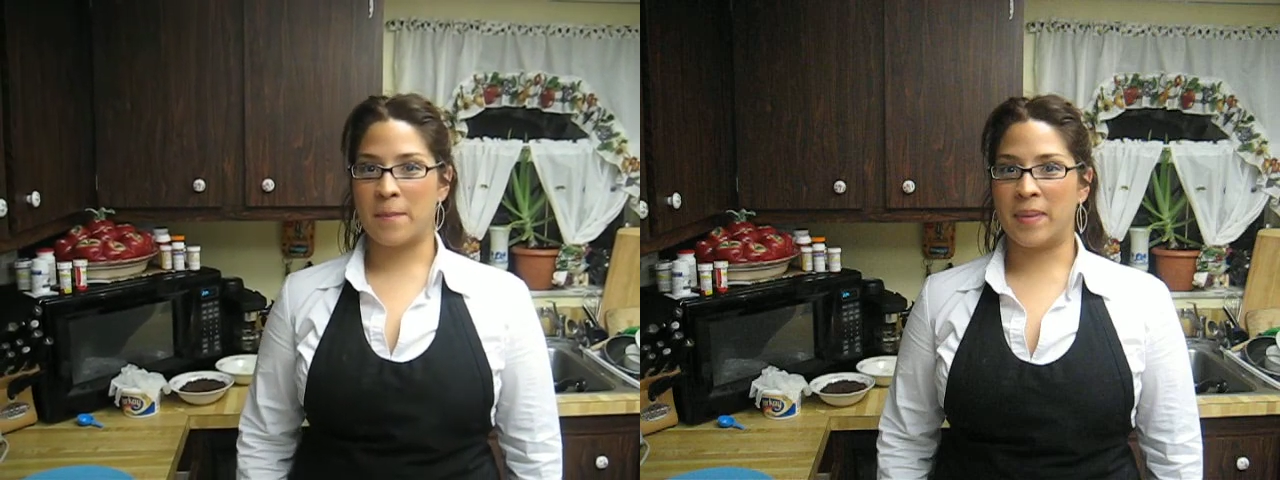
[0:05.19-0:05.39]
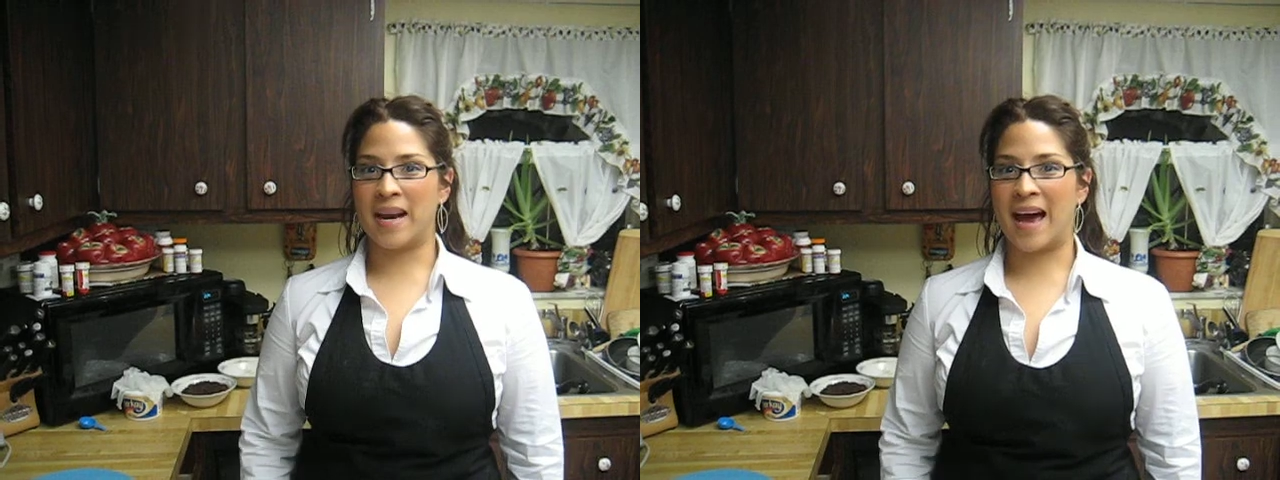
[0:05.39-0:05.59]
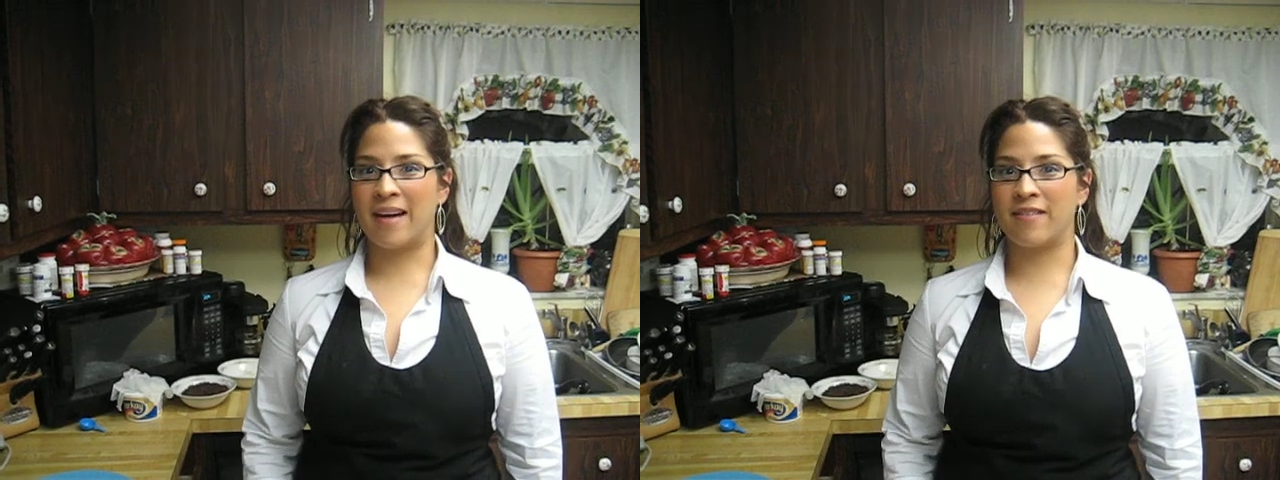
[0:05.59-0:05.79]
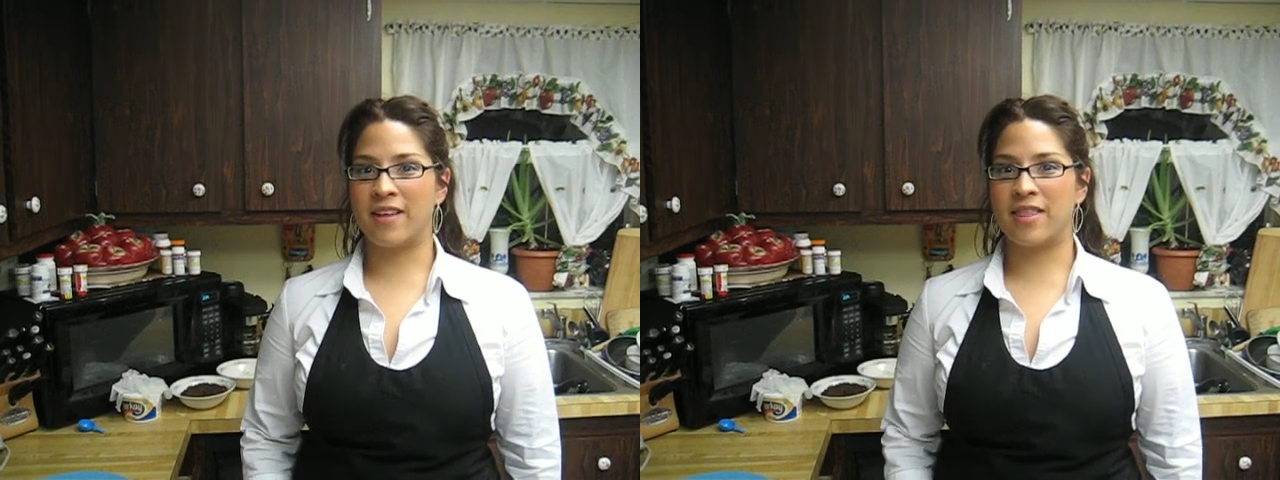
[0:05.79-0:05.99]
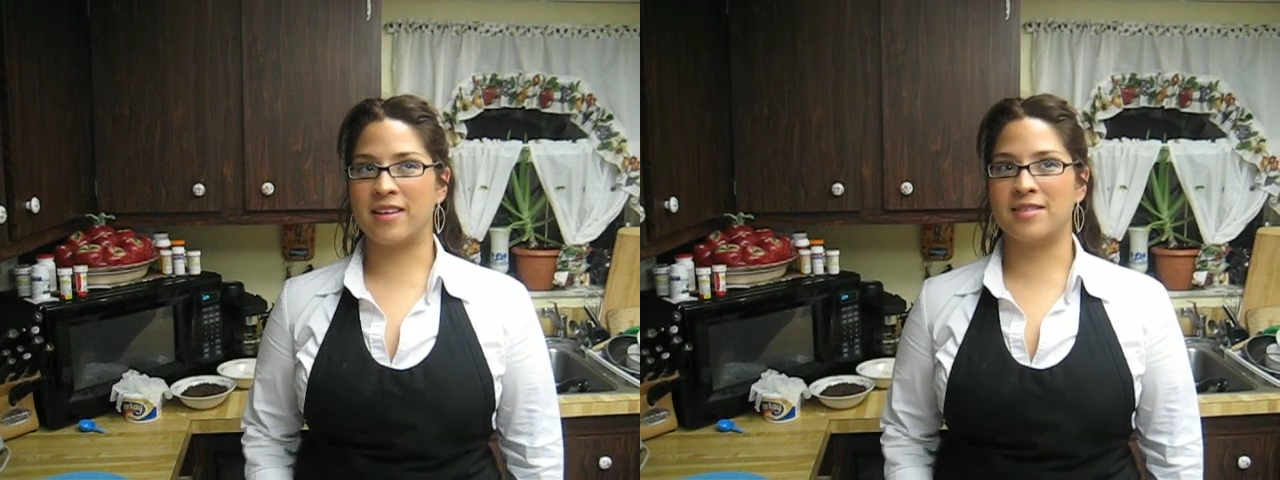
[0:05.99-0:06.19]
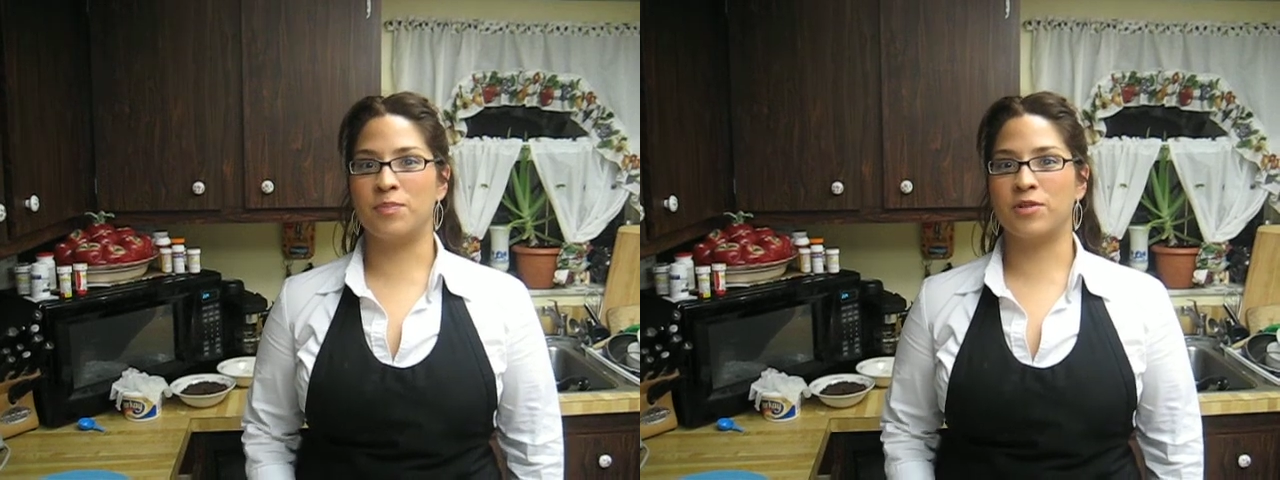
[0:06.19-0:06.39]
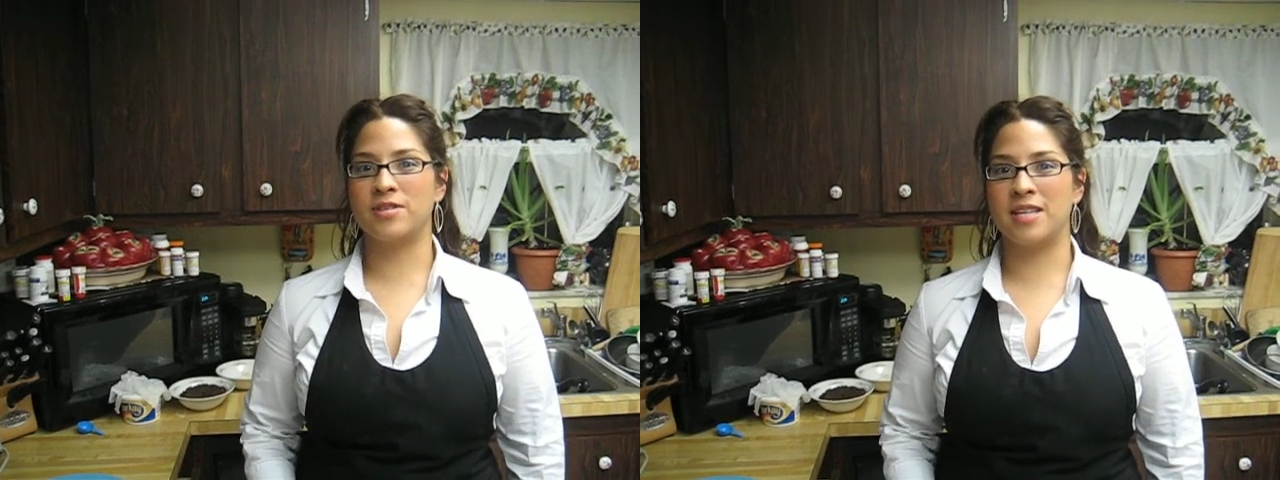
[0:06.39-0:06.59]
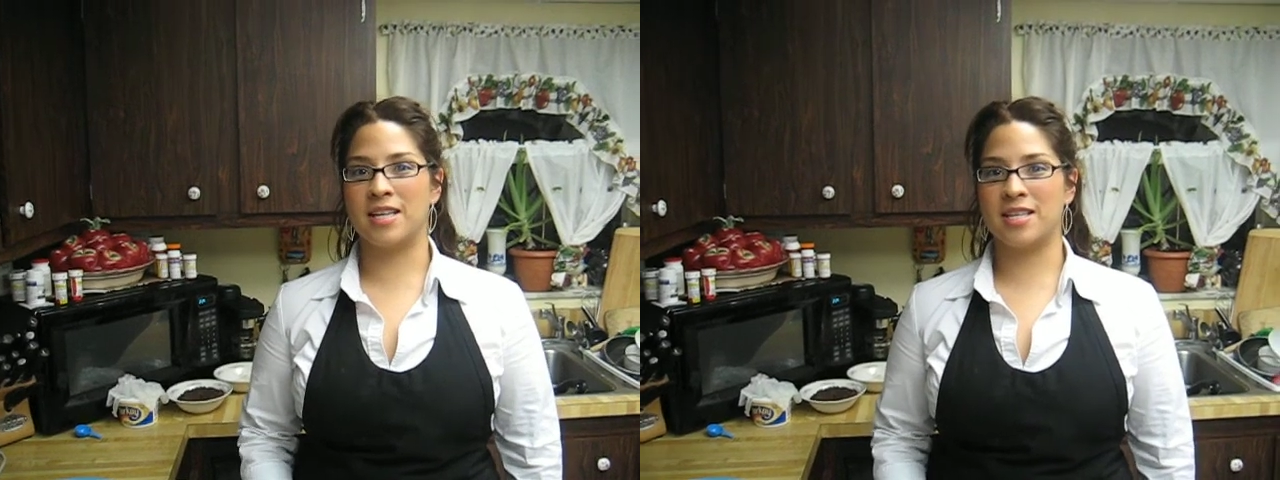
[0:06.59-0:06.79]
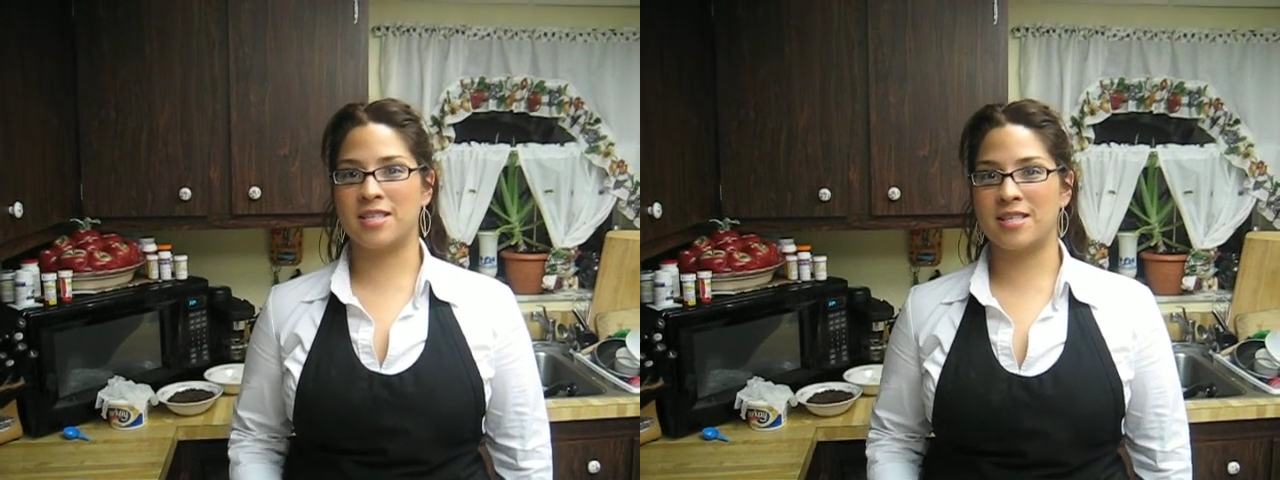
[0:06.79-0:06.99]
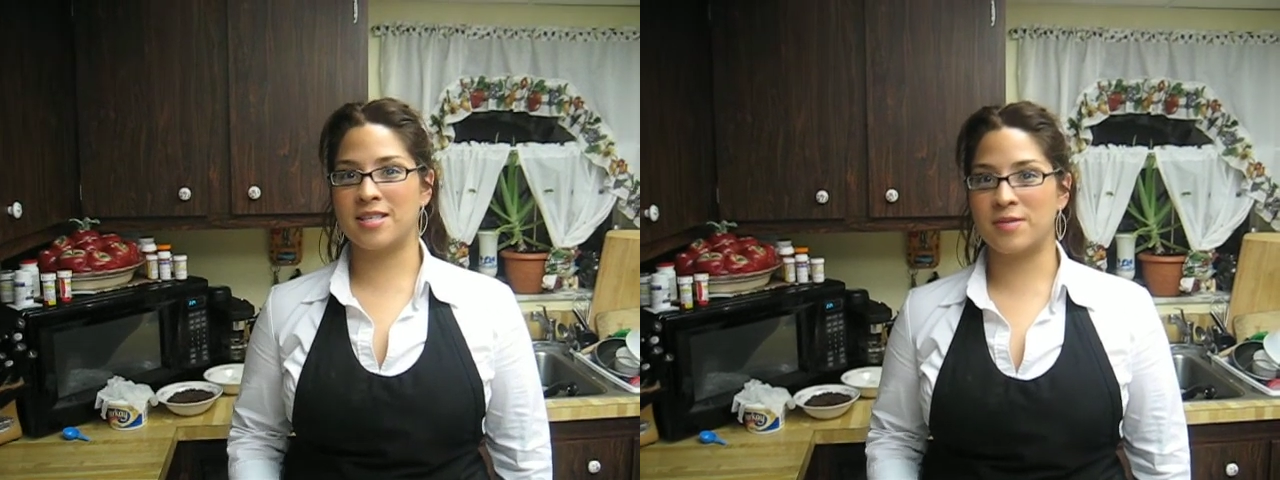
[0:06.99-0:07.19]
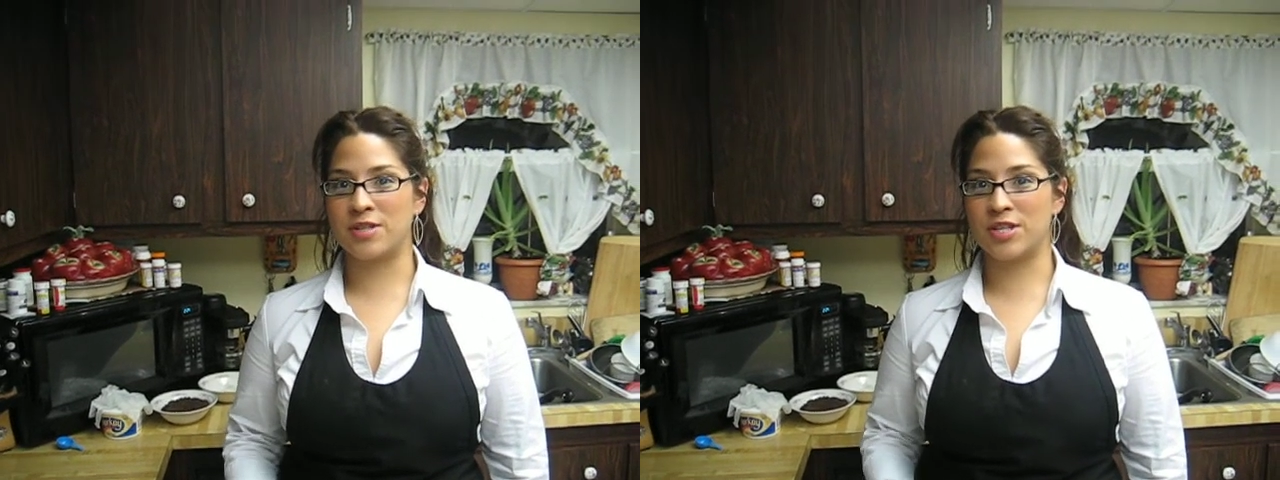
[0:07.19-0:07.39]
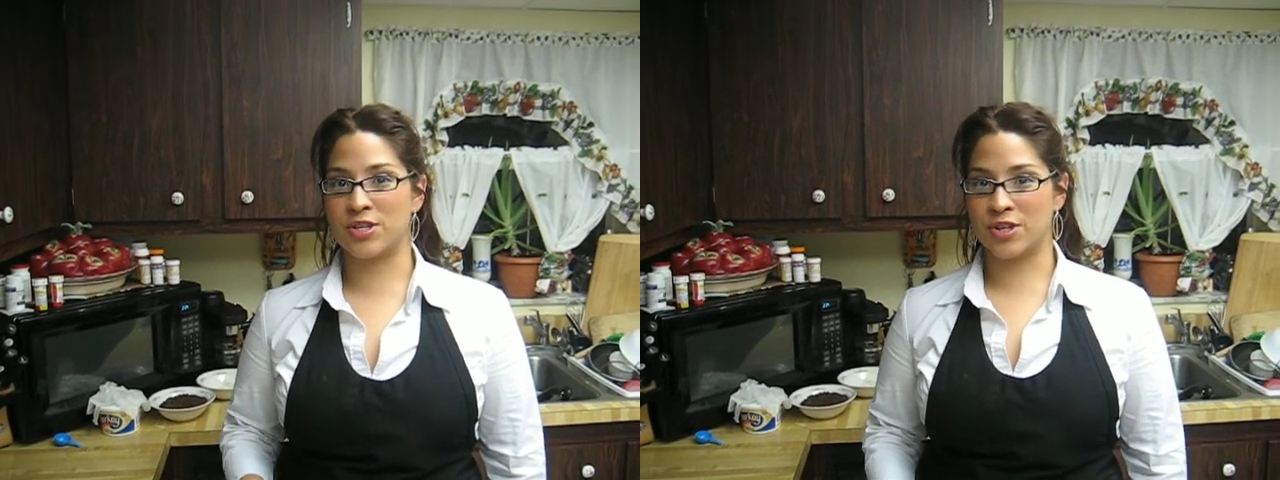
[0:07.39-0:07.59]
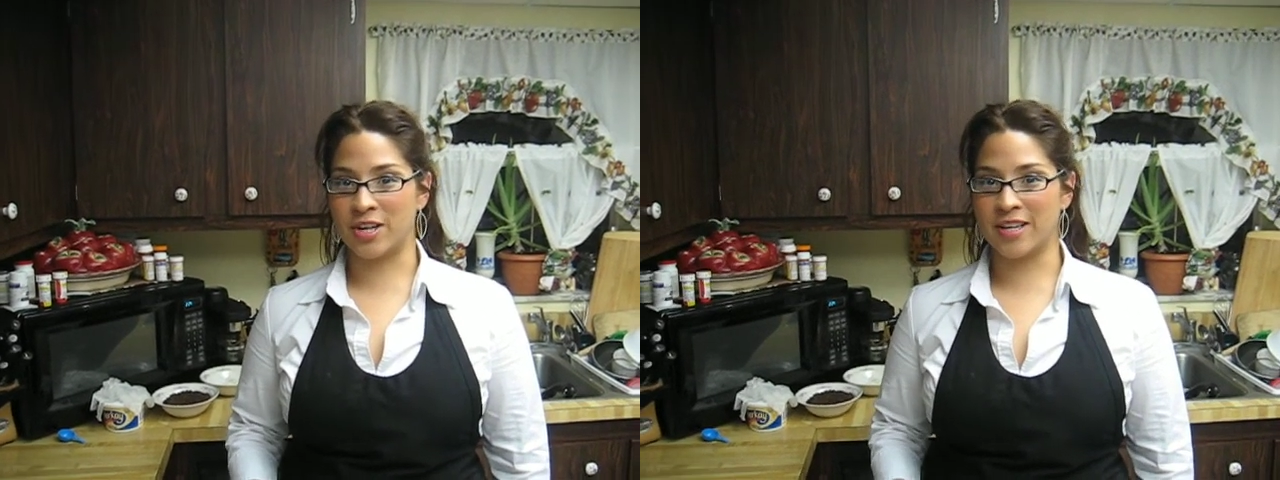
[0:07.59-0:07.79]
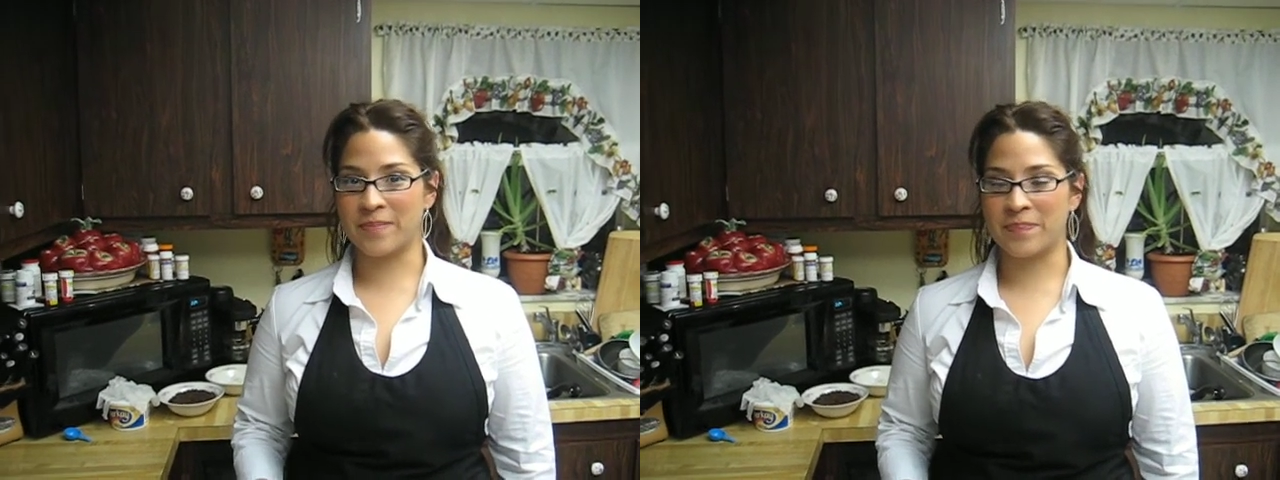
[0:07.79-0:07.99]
but have the most delicious dessert?